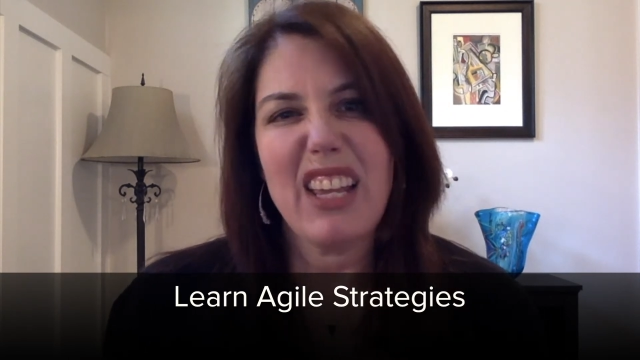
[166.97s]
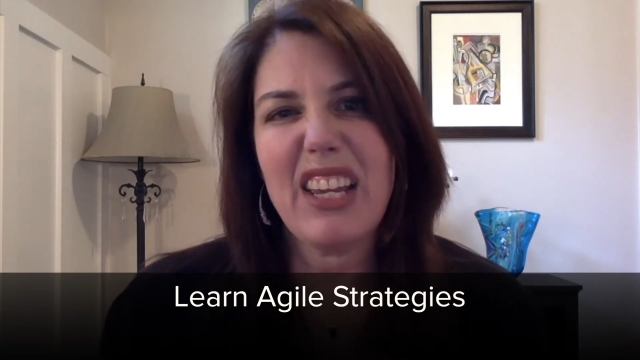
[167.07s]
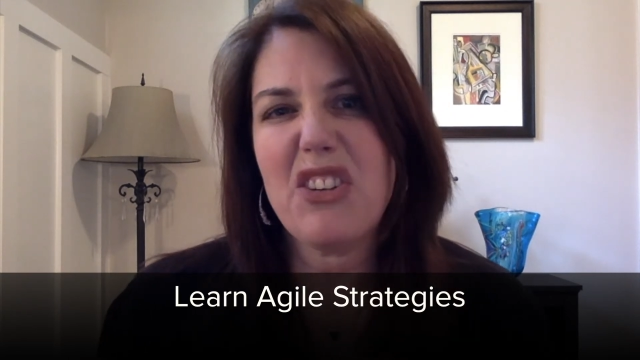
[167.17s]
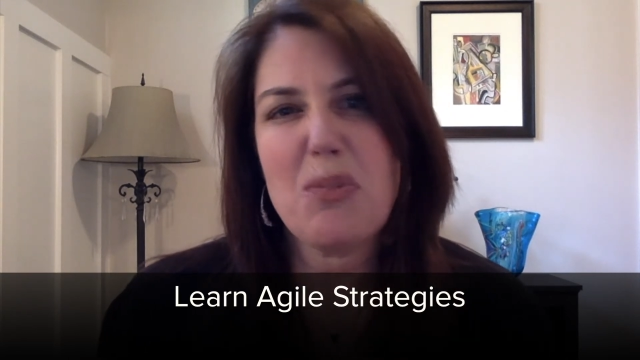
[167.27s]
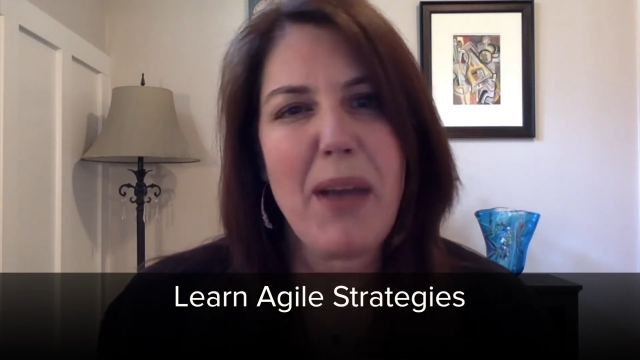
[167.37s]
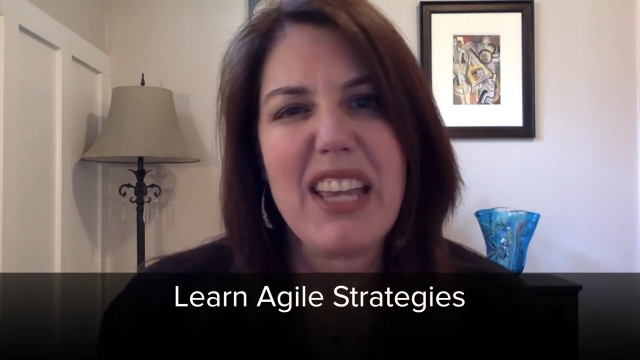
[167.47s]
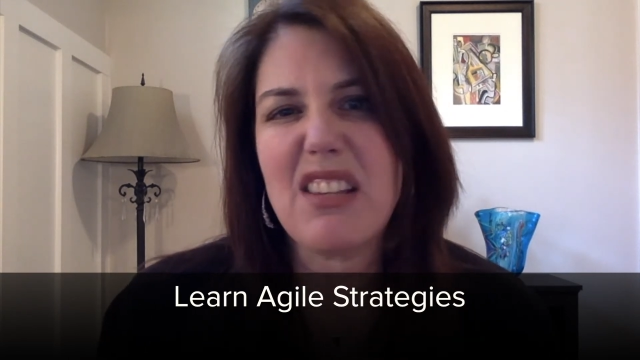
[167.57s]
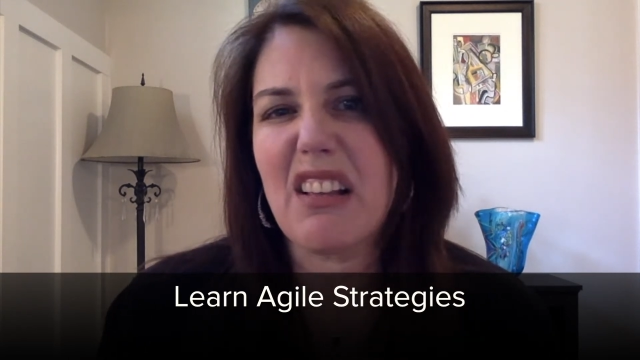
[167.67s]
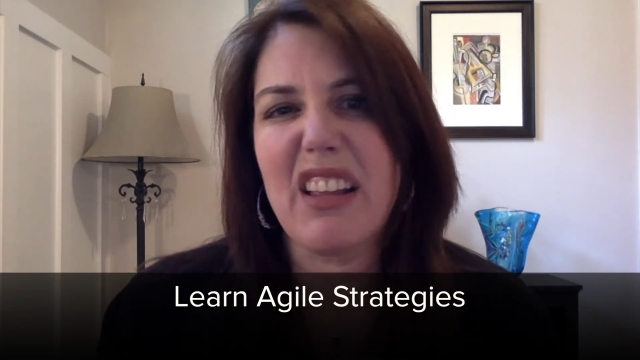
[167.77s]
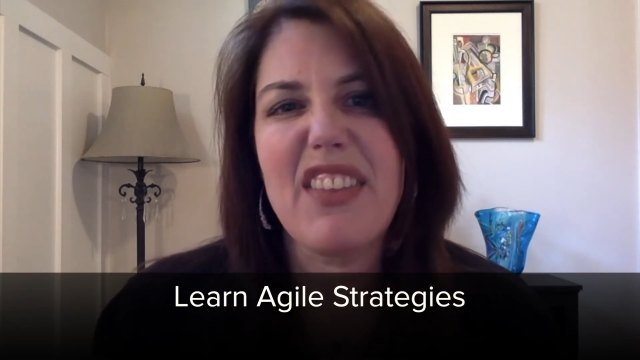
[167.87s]
here's
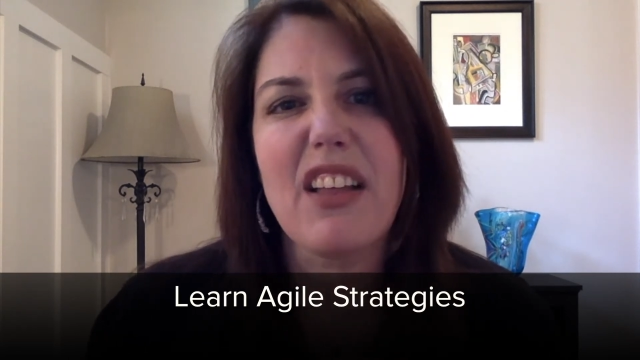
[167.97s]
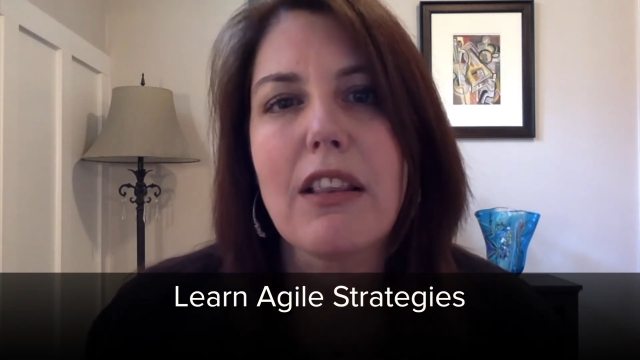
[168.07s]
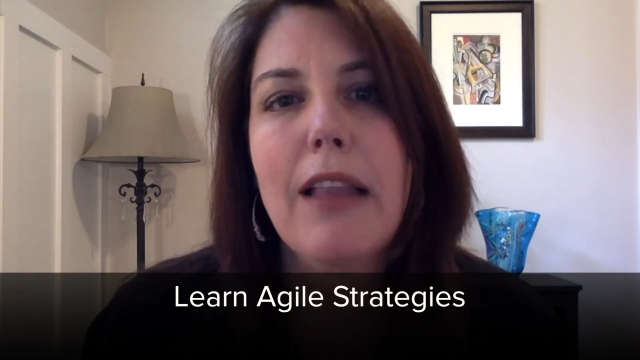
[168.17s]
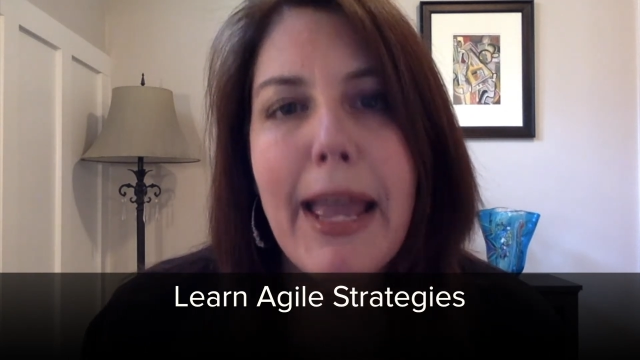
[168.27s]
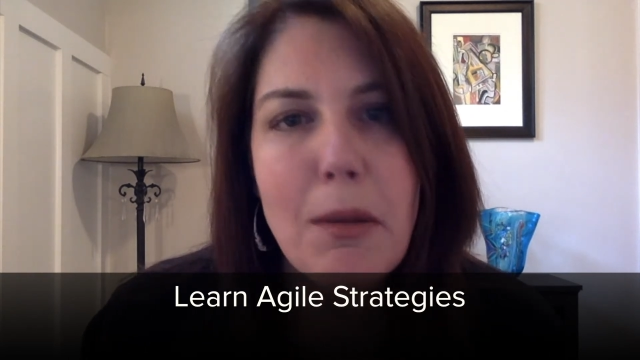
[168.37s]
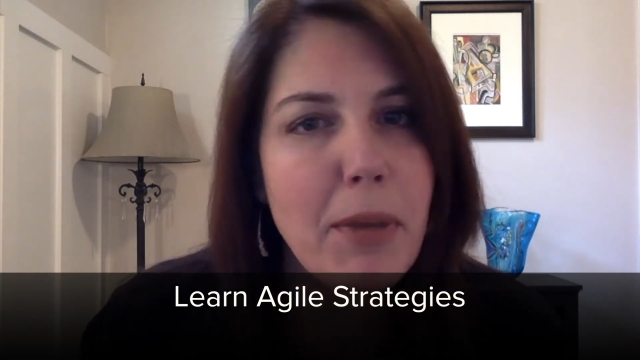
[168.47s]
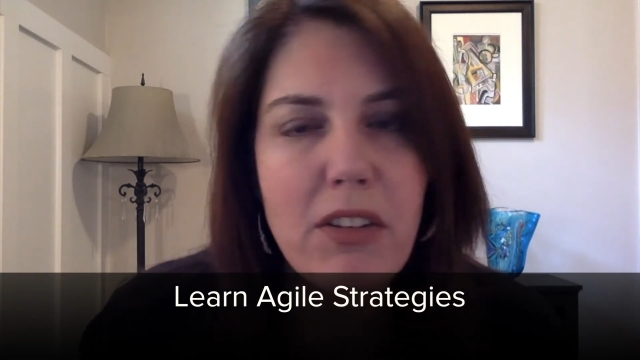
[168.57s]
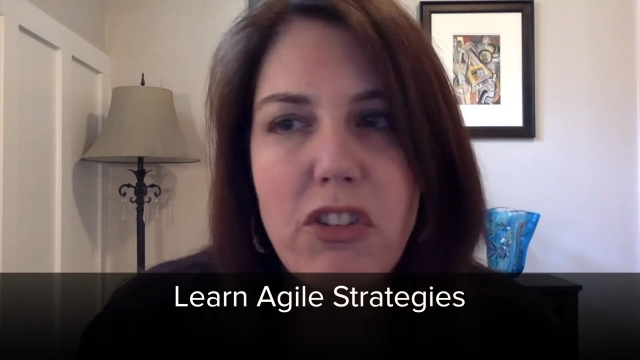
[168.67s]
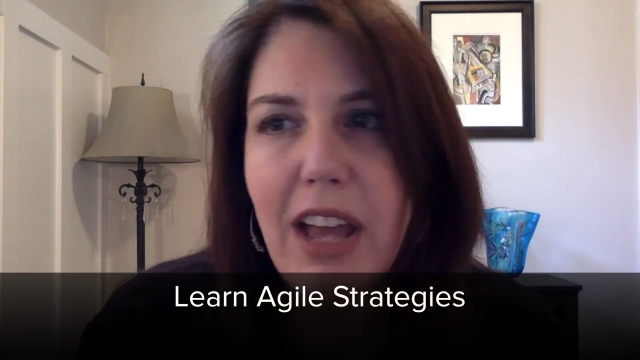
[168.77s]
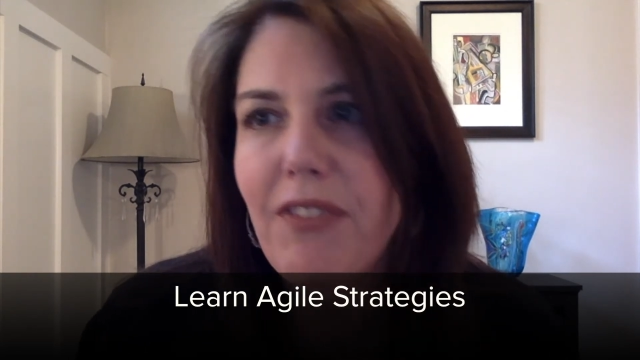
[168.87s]
basically the
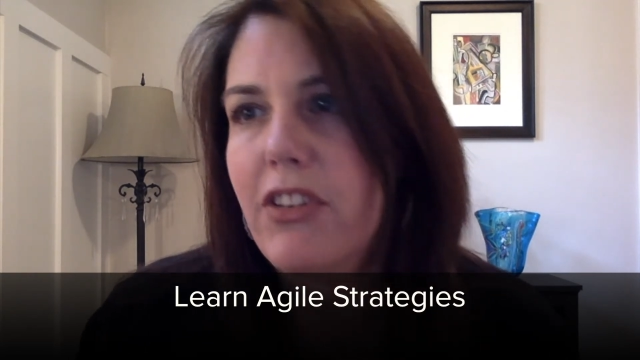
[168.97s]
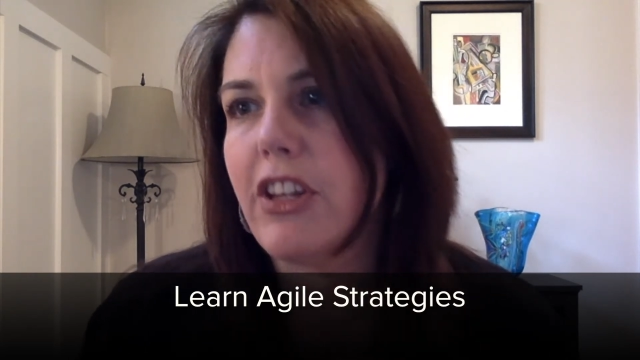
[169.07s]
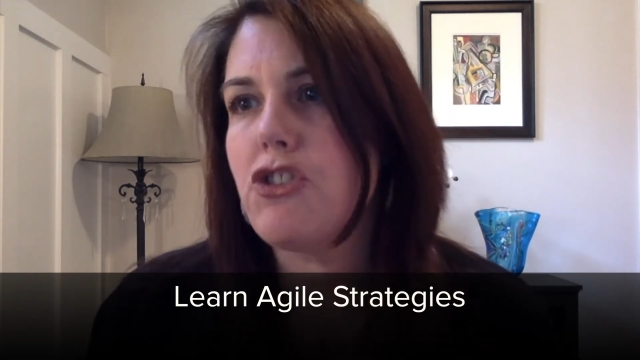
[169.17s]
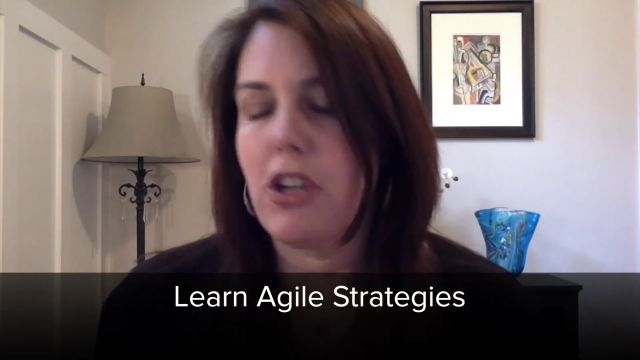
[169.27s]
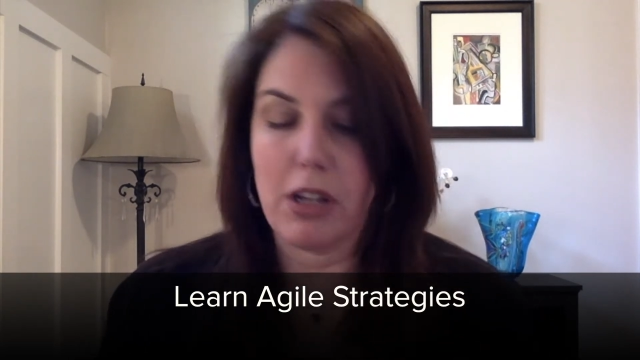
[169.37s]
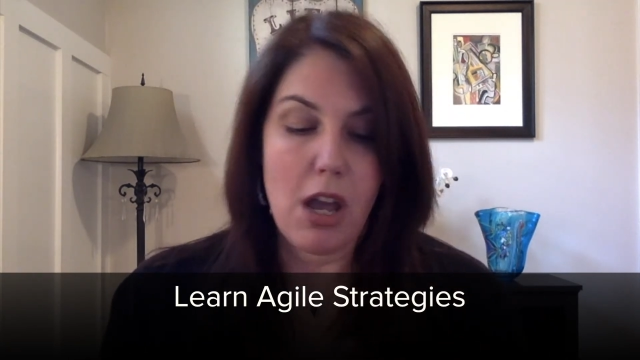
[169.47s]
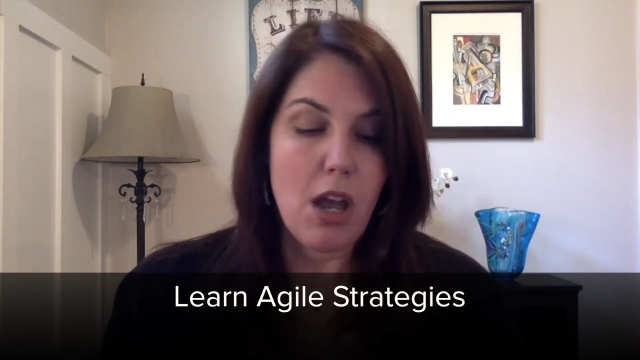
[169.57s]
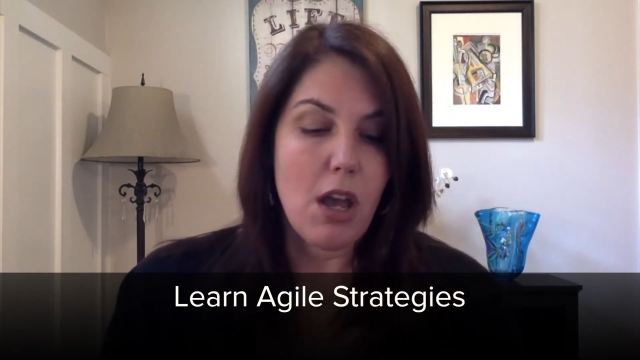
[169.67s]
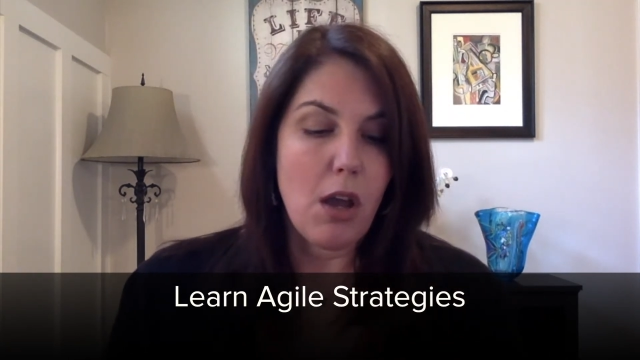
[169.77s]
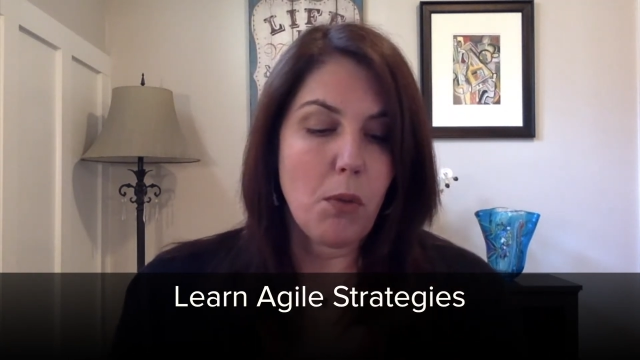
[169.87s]
layman's definition.
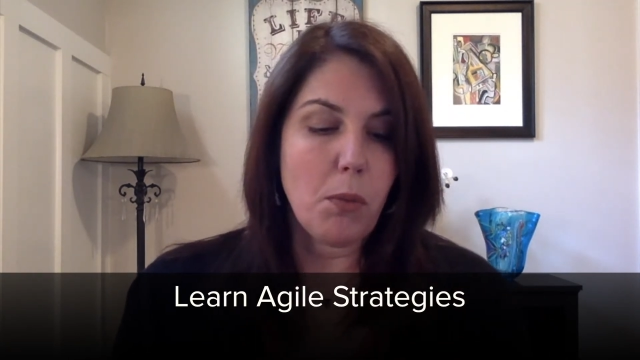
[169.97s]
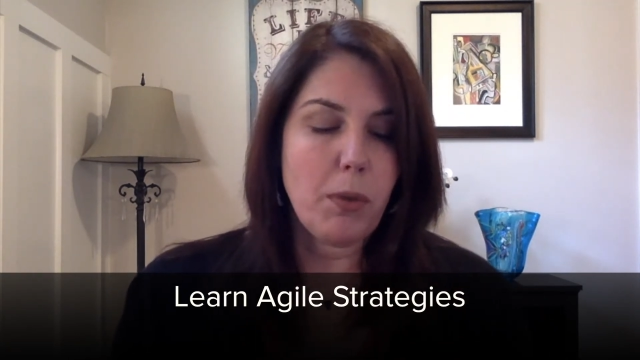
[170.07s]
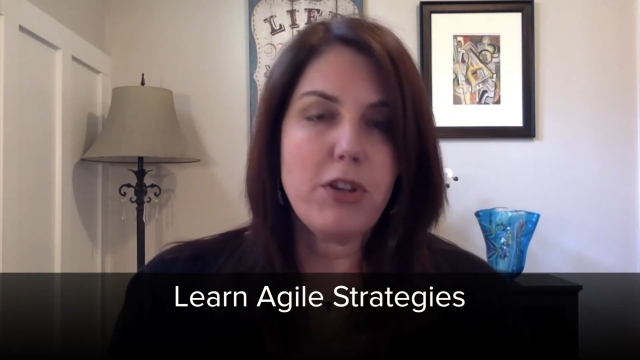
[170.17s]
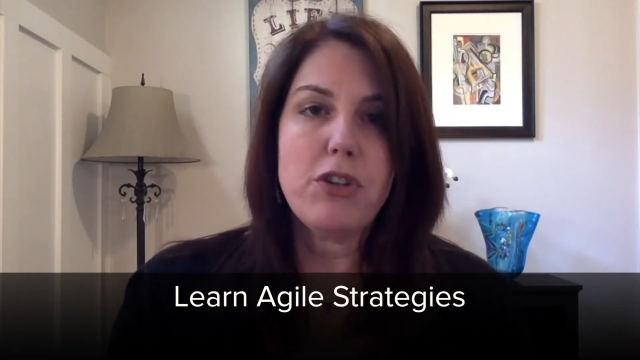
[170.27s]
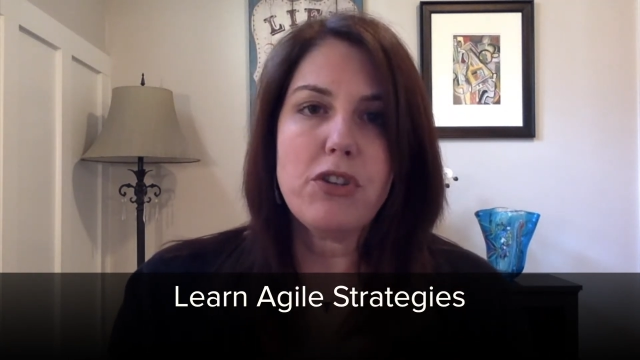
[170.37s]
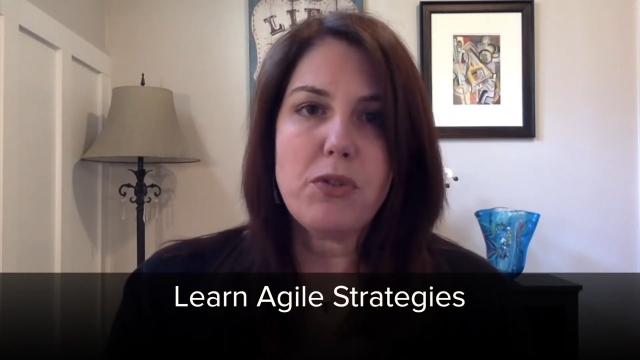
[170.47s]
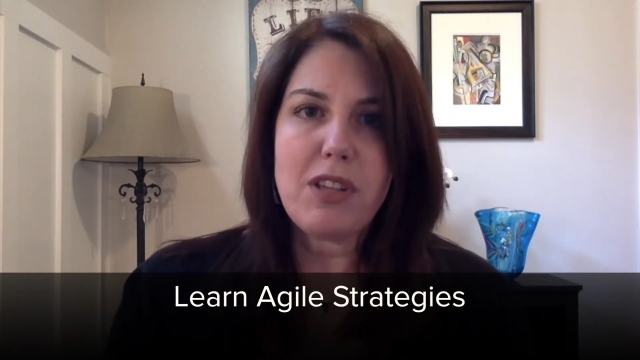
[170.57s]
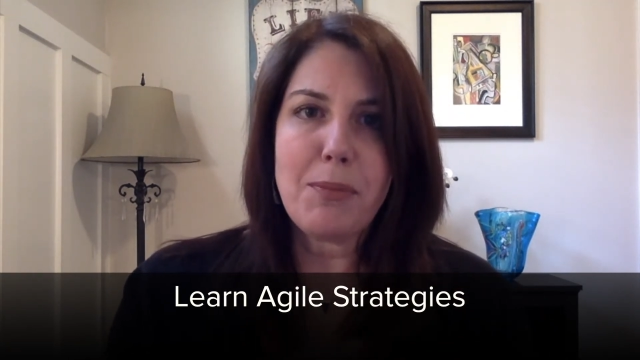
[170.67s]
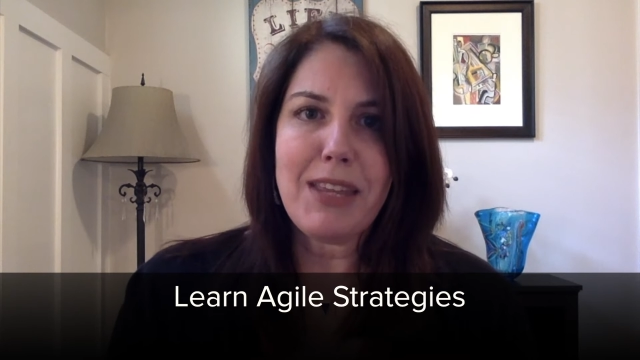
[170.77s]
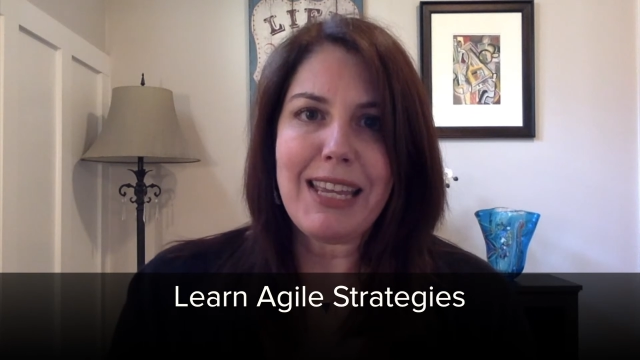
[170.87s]
When you do
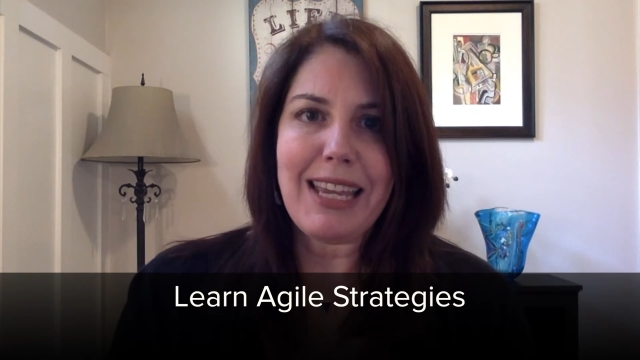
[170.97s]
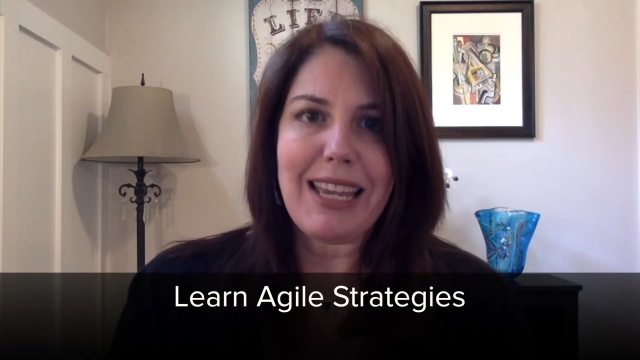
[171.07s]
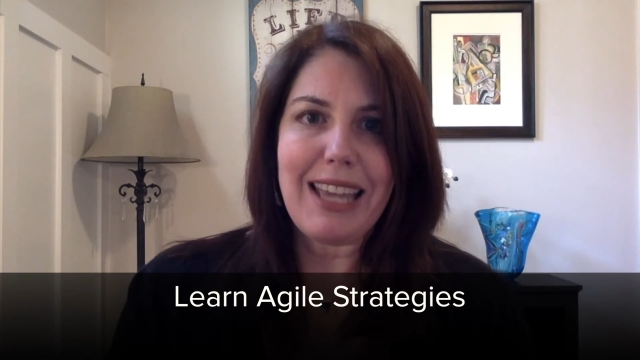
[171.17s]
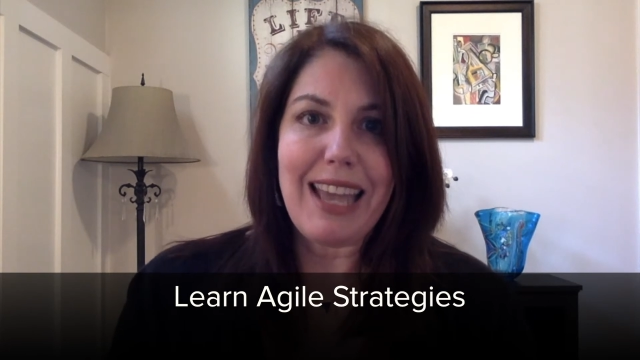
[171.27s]
something